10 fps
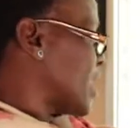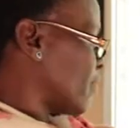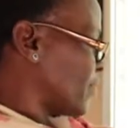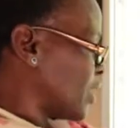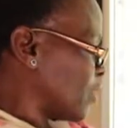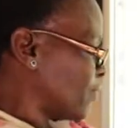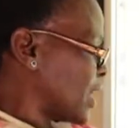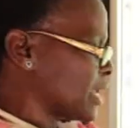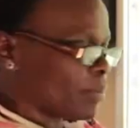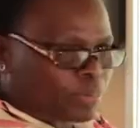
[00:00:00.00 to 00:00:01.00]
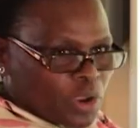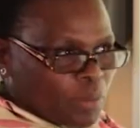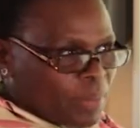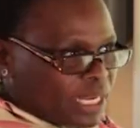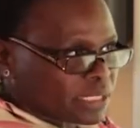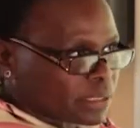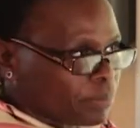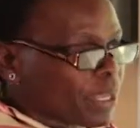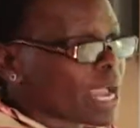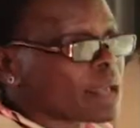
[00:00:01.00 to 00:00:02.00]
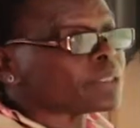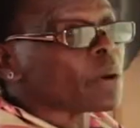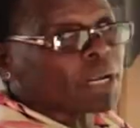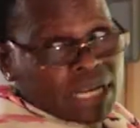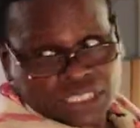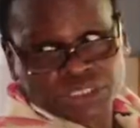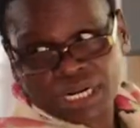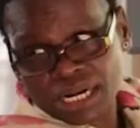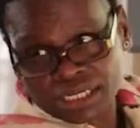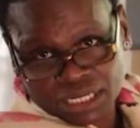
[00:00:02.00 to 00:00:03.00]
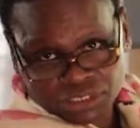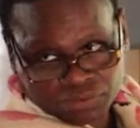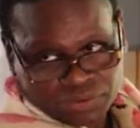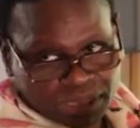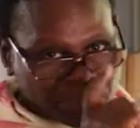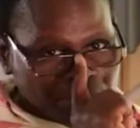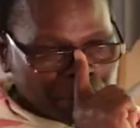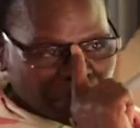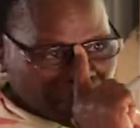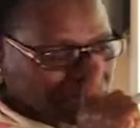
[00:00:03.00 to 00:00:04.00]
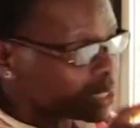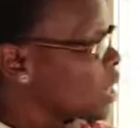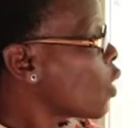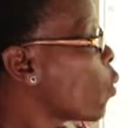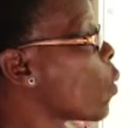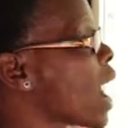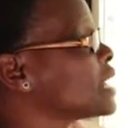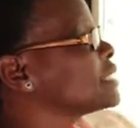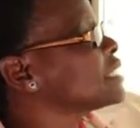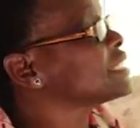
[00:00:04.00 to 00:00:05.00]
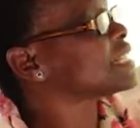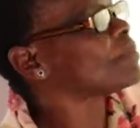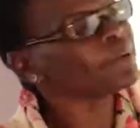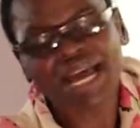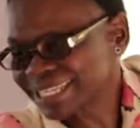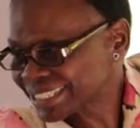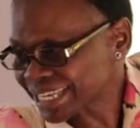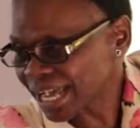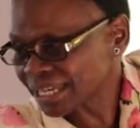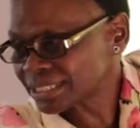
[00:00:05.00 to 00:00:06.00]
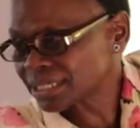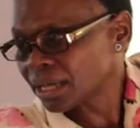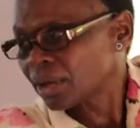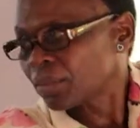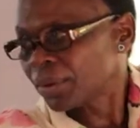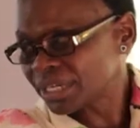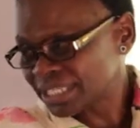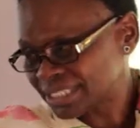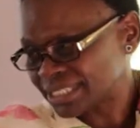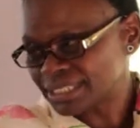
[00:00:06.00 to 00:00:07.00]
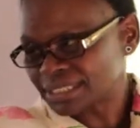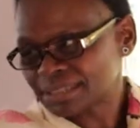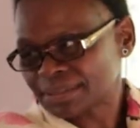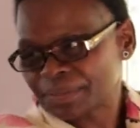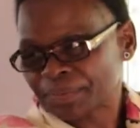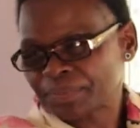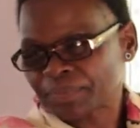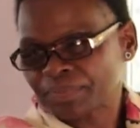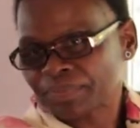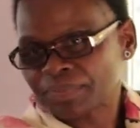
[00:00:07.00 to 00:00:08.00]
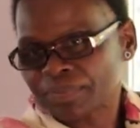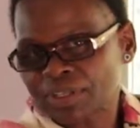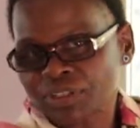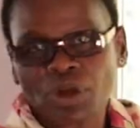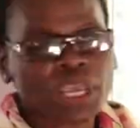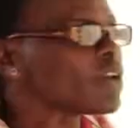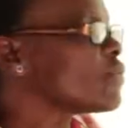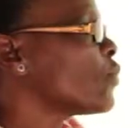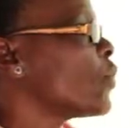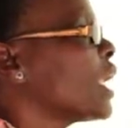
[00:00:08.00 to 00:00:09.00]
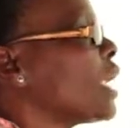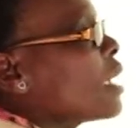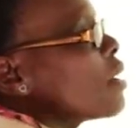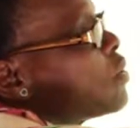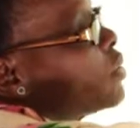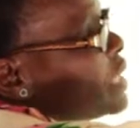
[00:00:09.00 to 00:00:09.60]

level of unemployment becomes our natural rate of unemployment, was the supply side policies. So if we could